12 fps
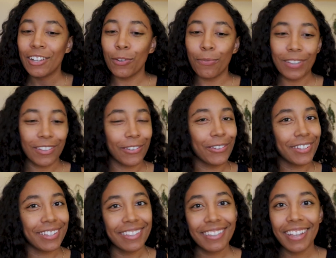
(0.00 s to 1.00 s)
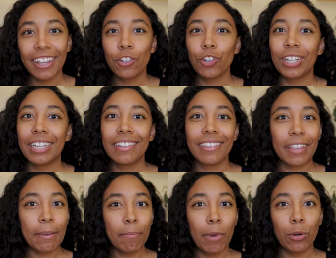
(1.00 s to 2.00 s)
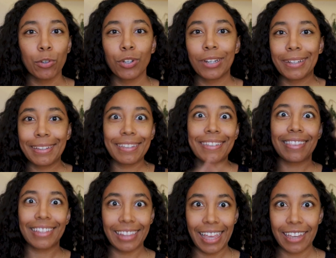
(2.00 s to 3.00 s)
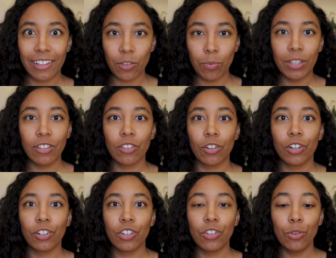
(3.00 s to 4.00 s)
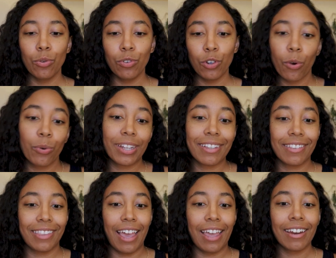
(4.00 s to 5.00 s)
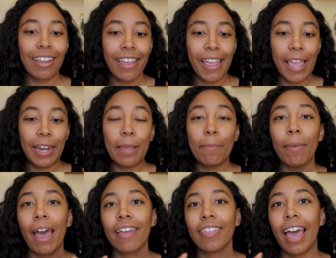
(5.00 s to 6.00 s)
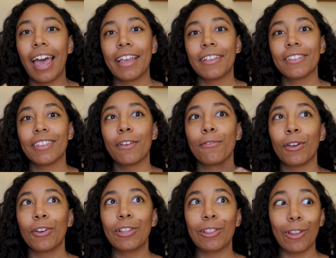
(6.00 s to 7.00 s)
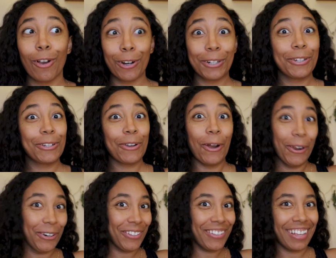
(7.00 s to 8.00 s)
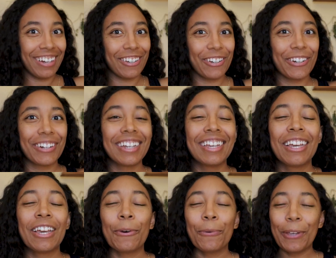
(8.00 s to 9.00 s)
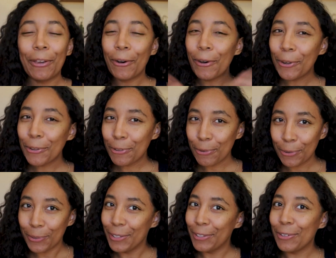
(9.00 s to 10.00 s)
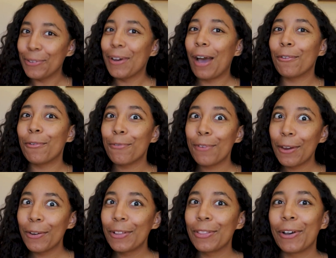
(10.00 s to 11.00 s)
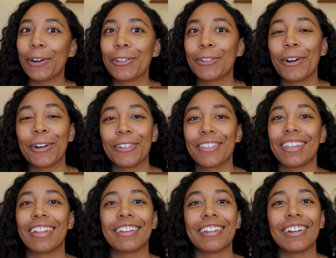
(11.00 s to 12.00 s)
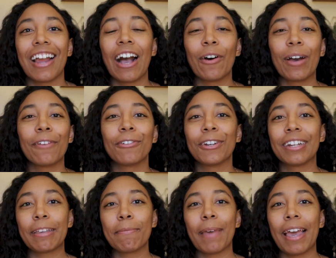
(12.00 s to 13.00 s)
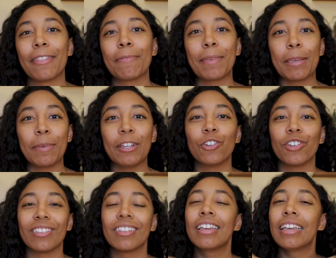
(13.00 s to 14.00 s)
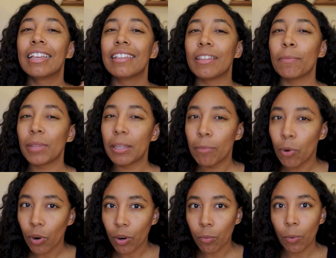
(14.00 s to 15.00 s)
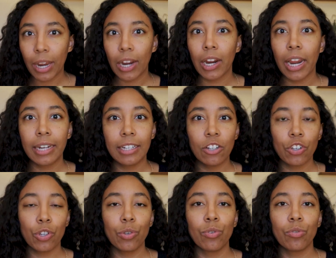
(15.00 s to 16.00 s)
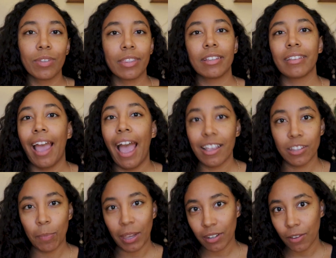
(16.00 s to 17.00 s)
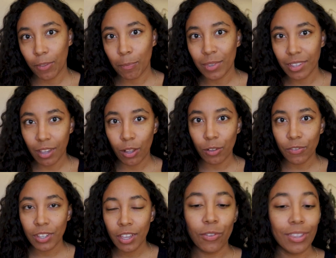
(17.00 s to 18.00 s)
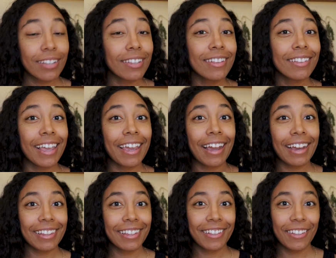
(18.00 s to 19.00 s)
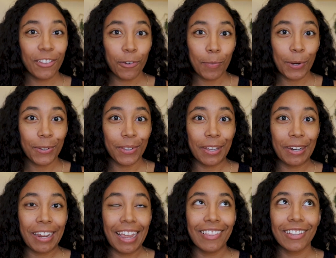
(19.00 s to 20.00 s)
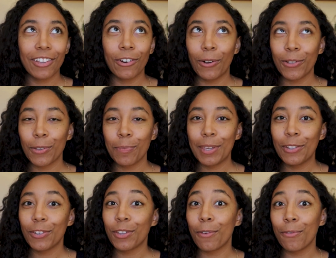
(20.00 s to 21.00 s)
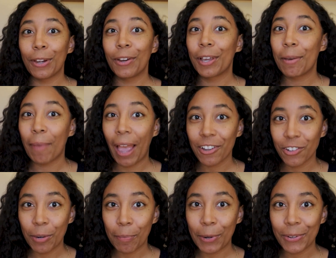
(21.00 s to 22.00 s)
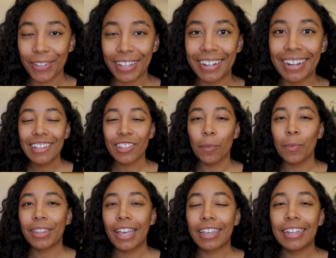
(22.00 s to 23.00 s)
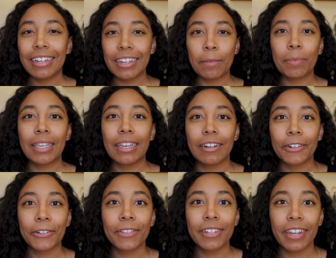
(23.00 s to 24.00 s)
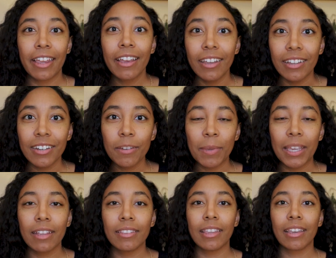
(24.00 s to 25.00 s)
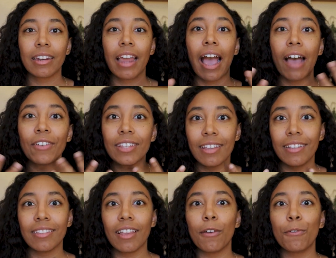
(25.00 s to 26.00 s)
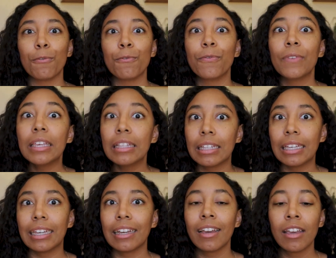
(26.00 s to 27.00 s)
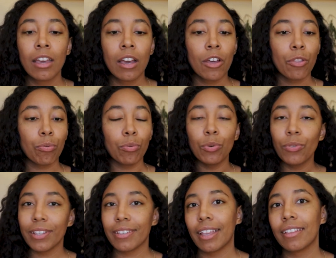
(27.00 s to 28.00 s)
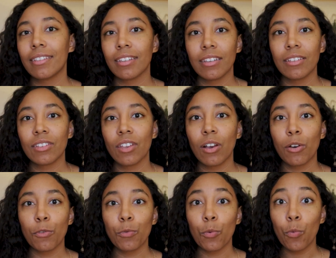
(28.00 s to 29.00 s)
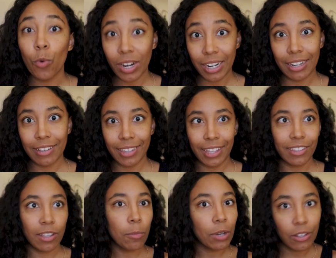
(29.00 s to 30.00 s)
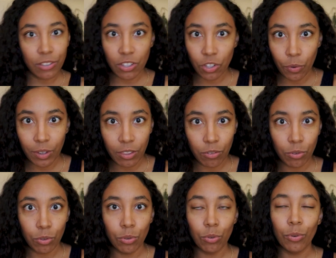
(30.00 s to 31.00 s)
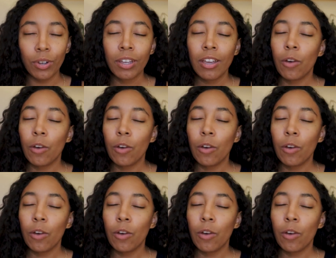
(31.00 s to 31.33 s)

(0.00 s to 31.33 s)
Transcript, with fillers: to physical sensations, emotions, the likes. We start to notice that an empath has a very large heart center. We all truly do have a very large heart center. However, an empath may be just simply more aware and in tune with this aspect of themselves. So, this is a highly sensitive person, and this could also be just a very compassionate person, someone that can deeply understand because they can have a sense of feeling through the senses of what it is that someone else is going through,